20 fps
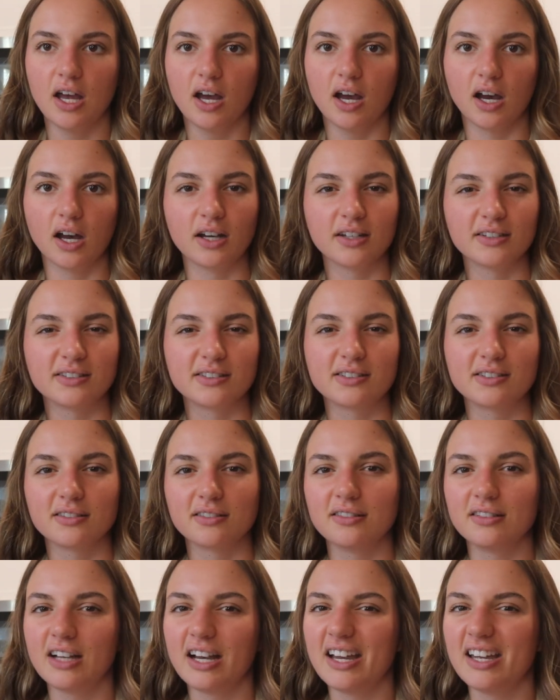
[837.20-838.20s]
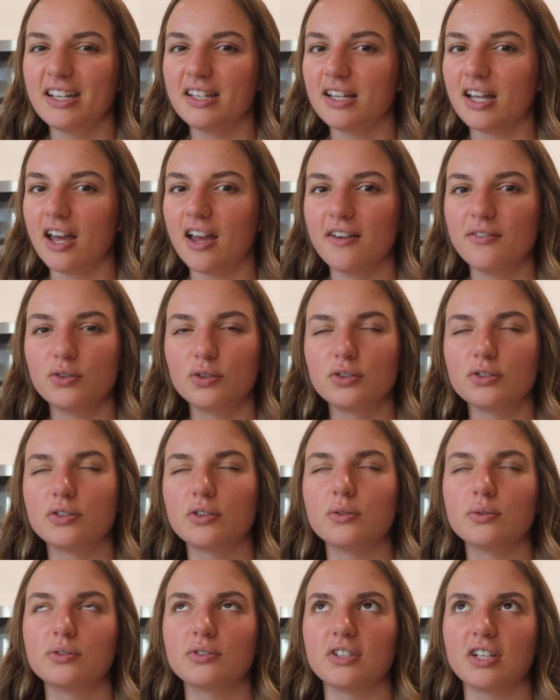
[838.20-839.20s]
a slight, ever
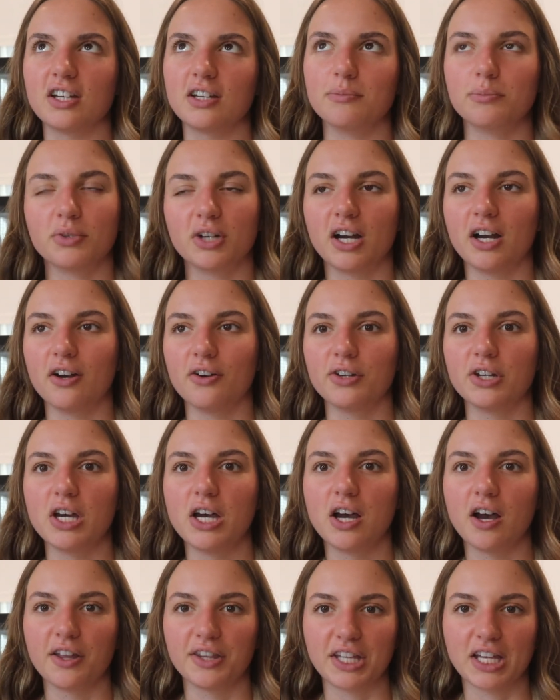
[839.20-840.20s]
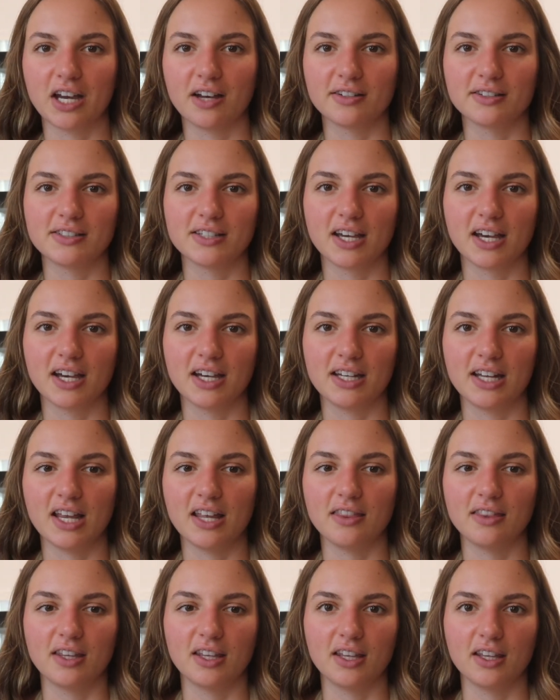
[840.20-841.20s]
so slight brown on the outside
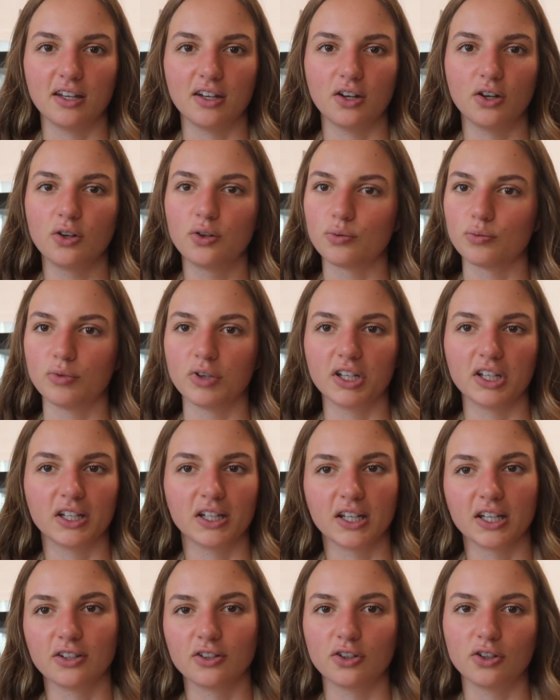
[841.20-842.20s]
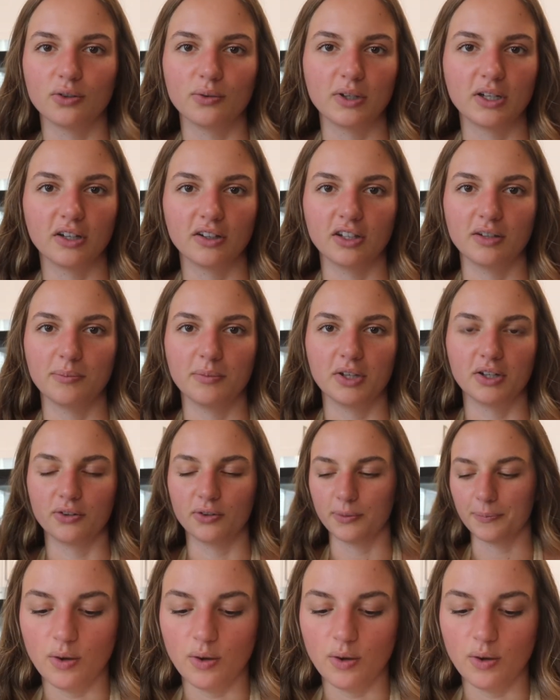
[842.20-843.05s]
and then really like gooey on the middle.